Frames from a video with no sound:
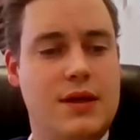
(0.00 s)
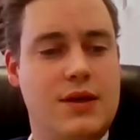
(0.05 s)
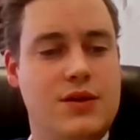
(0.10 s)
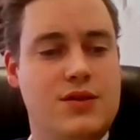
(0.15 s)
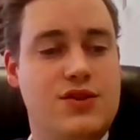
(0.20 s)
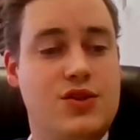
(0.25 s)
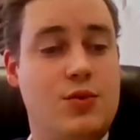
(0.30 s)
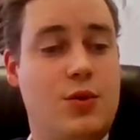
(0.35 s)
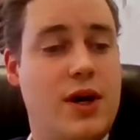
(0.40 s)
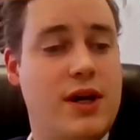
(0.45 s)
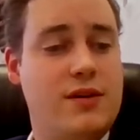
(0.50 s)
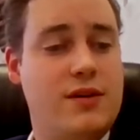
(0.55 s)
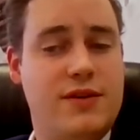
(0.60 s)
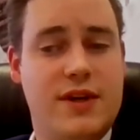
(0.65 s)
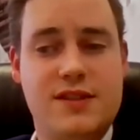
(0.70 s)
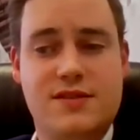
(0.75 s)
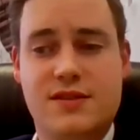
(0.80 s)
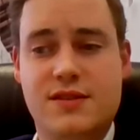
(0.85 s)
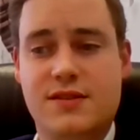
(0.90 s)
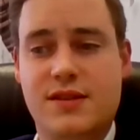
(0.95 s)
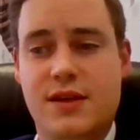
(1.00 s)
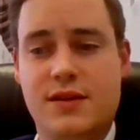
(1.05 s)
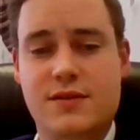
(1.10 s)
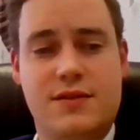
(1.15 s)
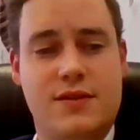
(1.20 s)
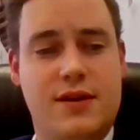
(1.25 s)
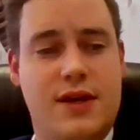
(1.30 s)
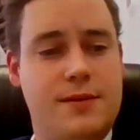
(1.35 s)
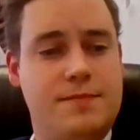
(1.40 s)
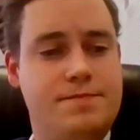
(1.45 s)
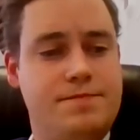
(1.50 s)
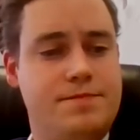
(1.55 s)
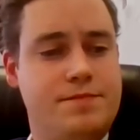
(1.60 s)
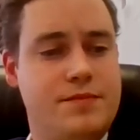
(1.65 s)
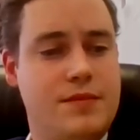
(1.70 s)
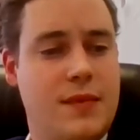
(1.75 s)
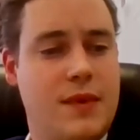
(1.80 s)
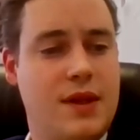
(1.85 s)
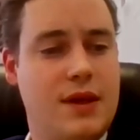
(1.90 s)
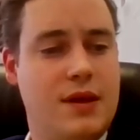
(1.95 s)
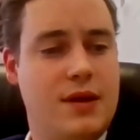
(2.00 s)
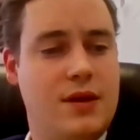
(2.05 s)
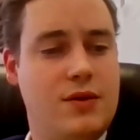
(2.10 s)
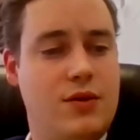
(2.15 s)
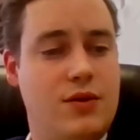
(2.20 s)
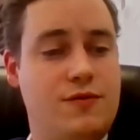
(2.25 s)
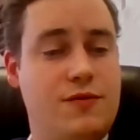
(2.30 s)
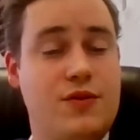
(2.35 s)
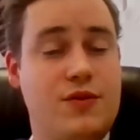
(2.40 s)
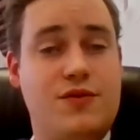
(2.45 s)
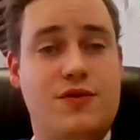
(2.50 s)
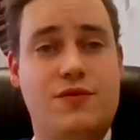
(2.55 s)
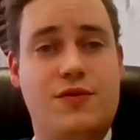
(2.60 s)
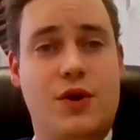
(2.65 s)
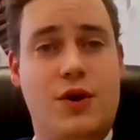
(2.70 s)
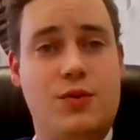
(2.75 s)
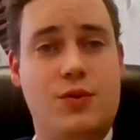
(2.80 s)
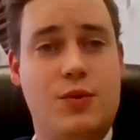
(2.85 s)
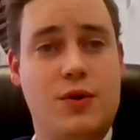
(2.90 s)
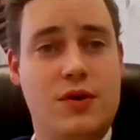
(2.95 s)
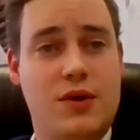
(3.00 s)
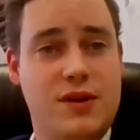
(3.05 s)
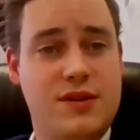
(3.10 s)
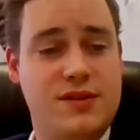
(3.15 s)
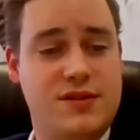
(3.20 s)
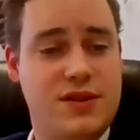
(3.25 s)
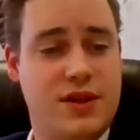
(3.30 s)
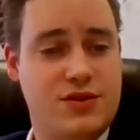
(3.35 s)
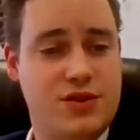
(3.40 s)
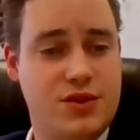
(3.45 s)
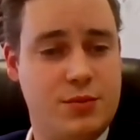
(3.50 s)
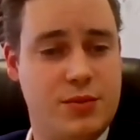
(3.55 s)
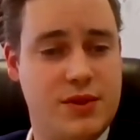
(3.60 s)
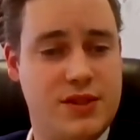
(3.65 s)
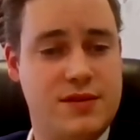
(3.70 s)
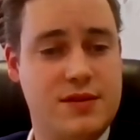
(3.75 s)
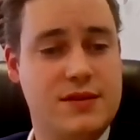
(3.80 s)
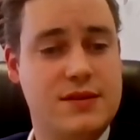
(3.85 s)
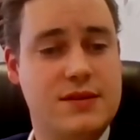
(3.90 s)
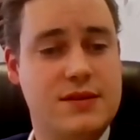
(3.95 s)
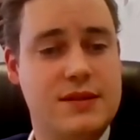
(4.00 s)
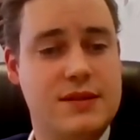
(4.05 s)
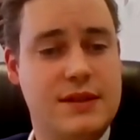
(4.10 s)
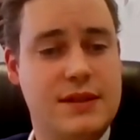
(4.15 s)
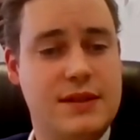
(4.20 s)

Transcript: So why invest in Delta 9? Well, first of all, we're an essential business.